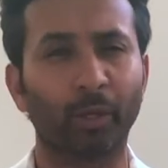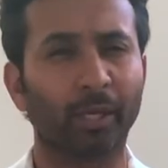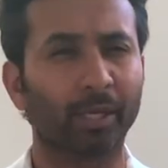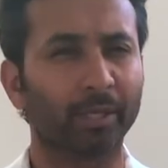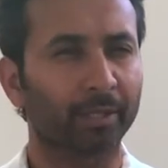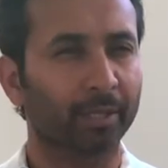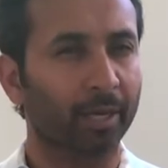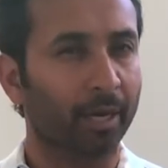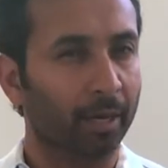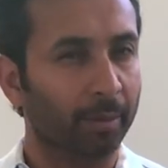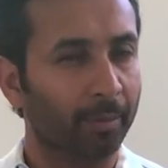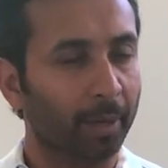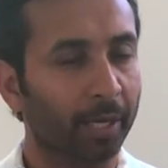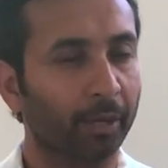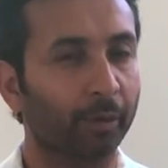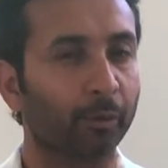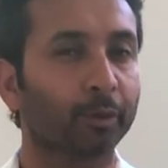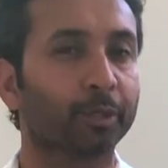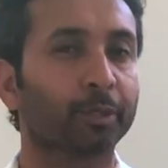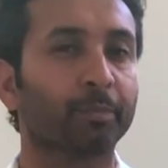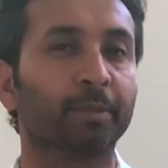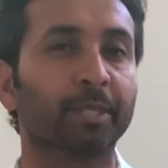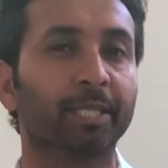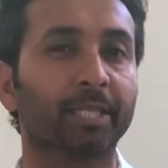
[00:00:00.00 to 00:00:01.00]
We can talk about
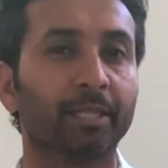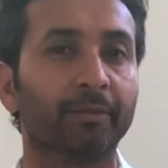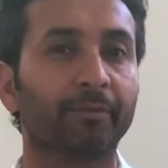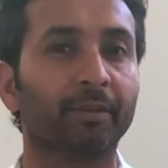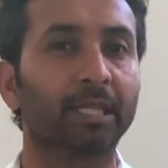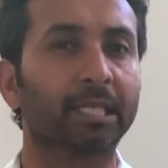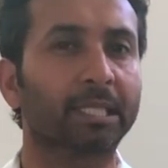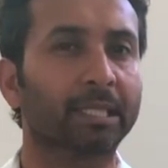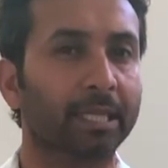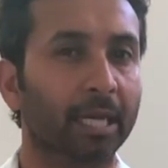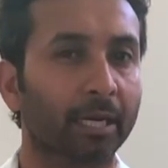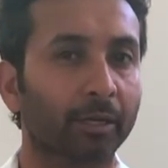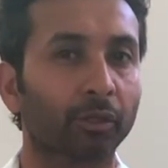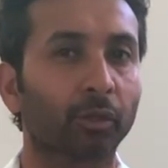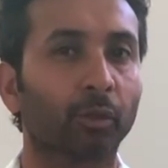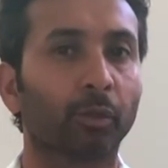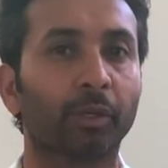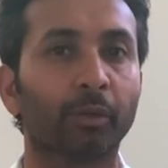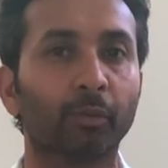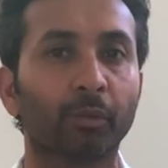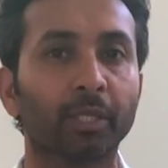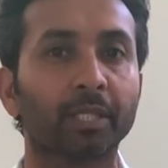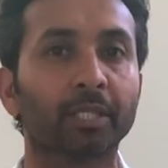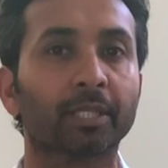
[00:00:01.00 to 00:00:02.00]
your specific sector
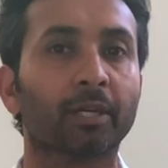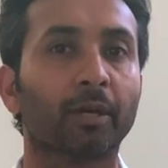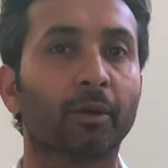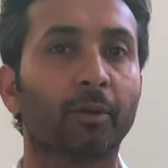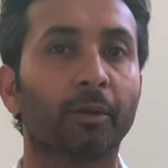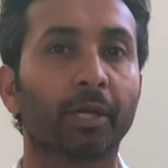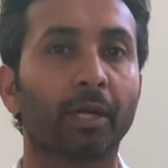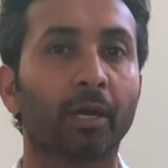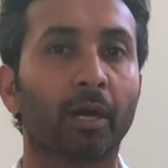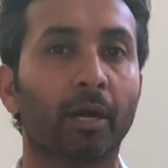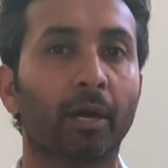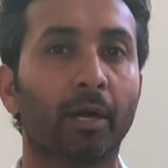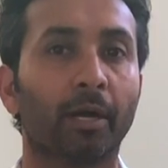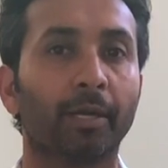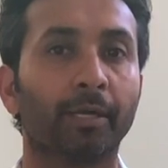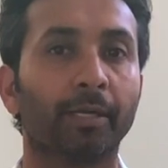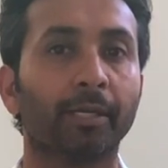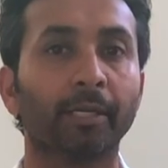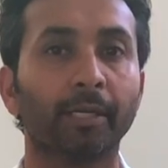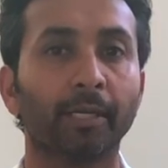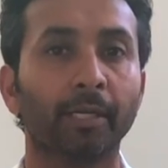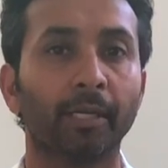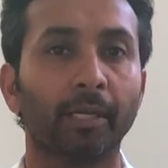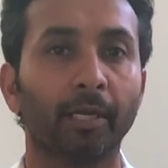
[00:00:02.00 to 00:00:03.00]
and what's going
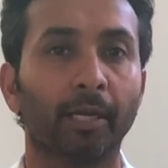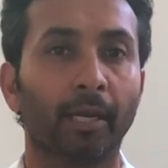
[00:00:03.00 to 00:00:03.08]
on.